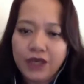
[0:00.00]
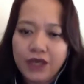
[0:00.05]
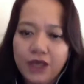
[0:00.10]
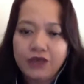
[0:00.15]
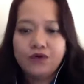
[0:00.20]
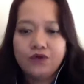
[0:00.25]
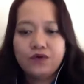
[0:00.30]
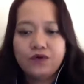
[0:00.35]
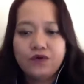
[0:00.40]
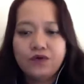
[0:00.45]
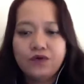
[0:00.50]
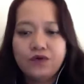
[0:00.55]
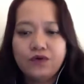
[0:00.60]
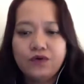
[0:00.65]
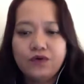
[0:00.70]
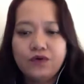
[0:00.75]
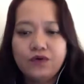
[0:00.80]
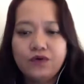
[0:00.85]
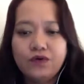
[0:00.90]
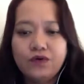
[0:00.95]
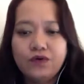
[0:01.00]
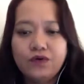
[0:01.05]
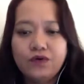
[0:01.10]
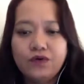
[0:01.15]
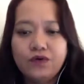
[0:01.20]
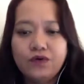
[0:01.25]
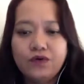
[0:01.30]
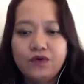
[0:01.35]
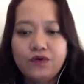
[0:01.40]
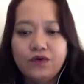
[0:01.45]
You can't
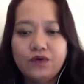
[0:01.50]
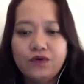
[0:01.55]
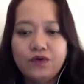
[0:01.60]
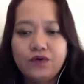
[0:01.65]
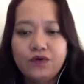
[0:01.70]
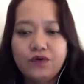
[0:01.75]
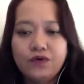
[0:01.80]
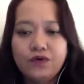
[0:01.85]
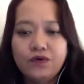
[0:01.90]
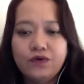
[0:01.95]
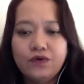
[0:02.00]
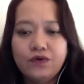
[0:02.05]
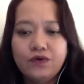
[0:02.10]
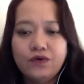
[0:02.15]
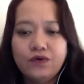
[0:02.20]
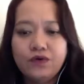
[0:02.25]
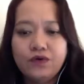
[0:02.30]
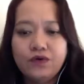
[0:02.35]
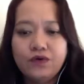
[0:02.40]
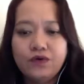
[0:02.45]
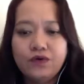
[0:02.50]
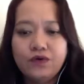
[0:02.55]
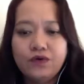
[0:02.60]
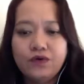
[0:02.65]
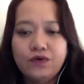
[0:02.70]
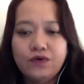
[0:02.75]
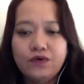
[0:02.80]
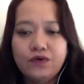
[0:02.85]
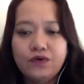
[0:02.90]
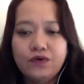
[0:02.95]
say, if you have
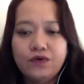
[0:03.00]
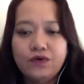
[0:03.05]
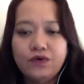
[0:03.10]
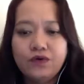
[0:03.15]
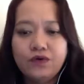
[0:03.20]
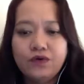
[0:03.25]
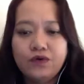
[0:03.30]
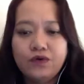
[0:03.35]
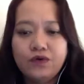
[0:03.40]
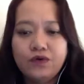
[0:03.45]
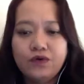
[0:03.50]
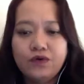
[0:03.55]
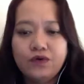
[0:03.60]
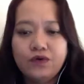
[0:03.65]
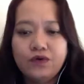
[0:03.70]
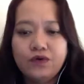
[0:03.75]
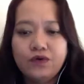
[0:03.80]
say for example,